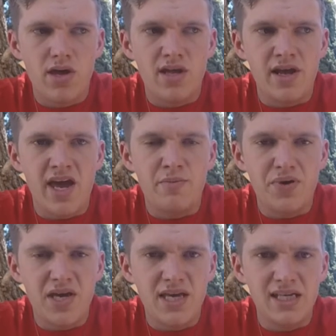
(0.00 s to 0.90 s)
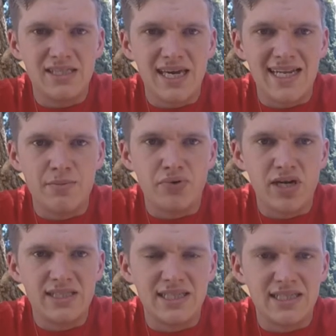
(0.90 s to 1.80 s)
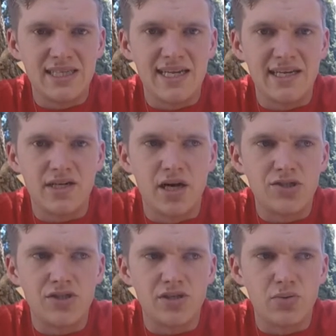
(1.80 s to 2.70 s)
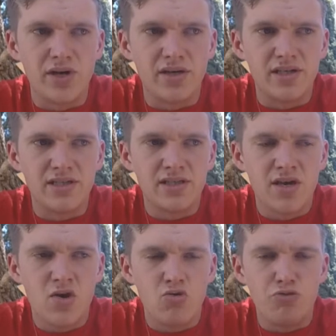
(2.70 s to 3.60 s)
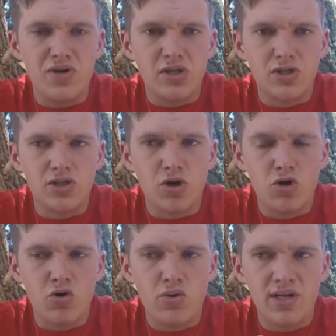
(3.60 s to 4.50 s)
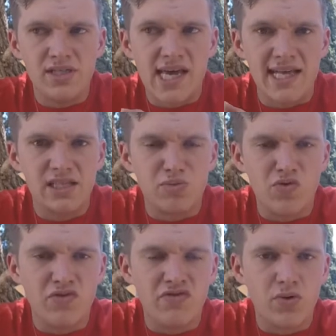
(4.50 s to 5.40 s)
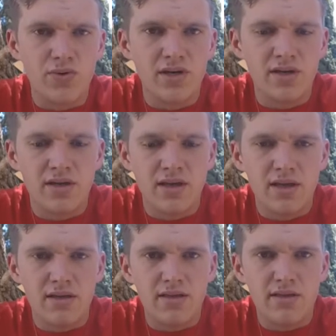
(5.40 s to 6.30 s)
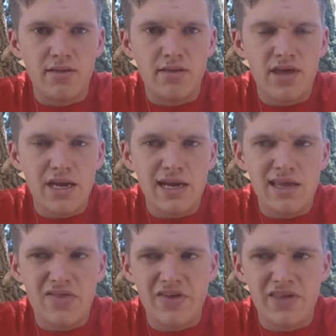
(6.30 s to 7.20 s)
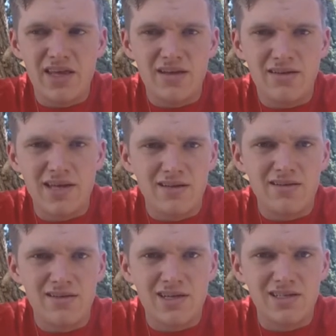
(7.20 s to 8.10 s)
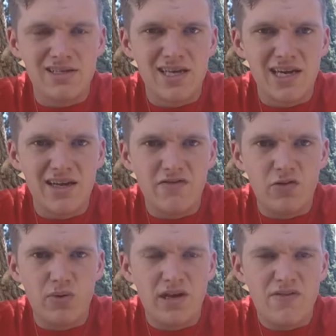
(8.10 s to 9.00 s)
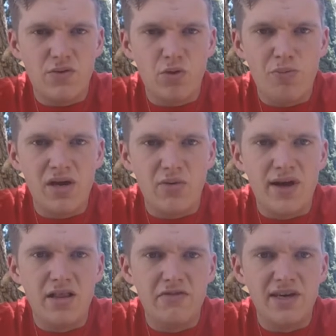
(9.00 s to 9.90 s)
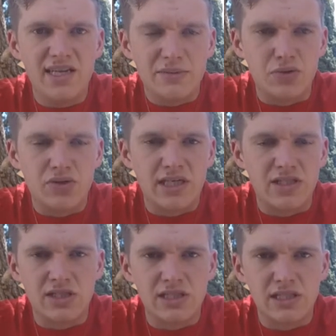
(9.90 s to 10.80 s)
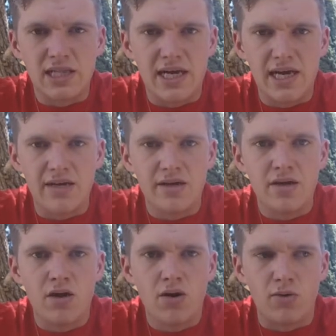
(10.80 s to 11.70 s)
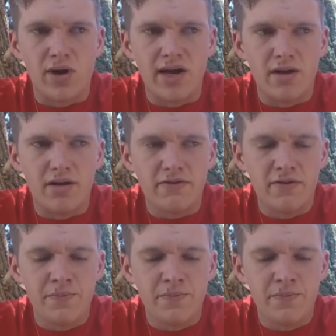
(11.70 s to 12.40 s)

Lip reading: in peace and in presence and in conscious awareness will be so intense moving forward that anything that is negative or whatever will be irrelevant and will kind of just slide right off.